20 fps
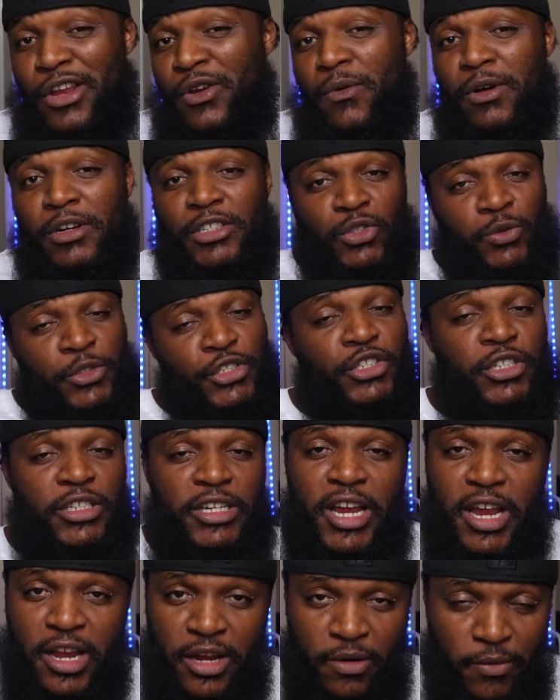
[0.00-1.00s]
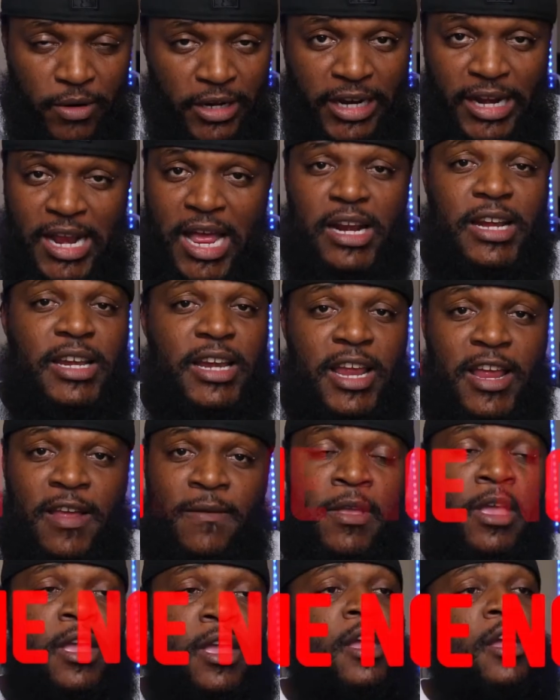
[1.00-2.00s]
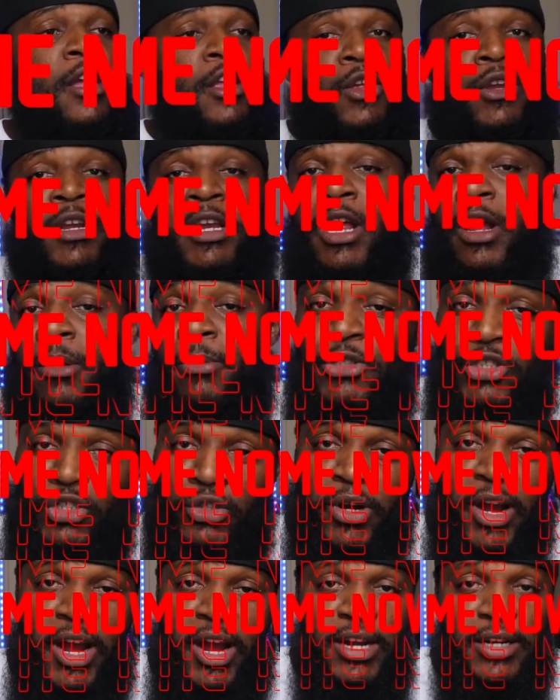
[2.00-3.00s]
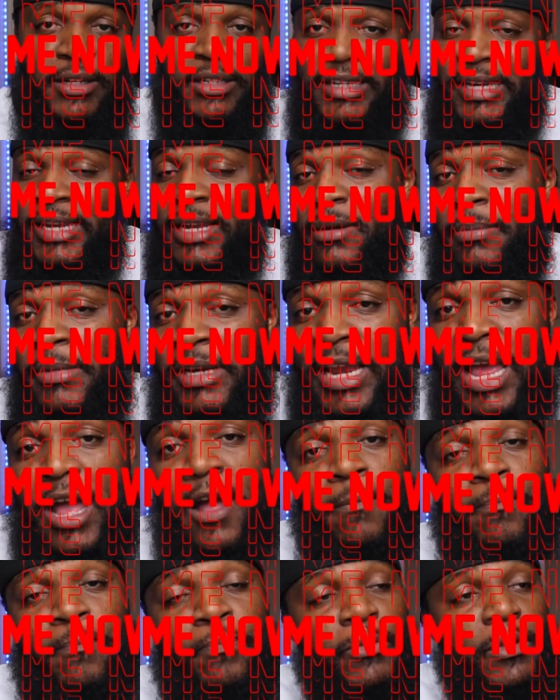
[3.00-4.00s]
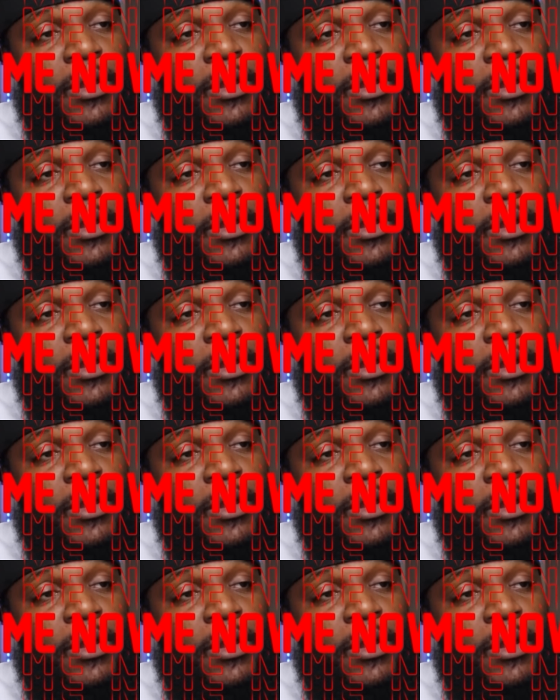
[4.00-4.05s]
You want to switch your debt. You want to get out of debt. You need help with your credit, DM me now.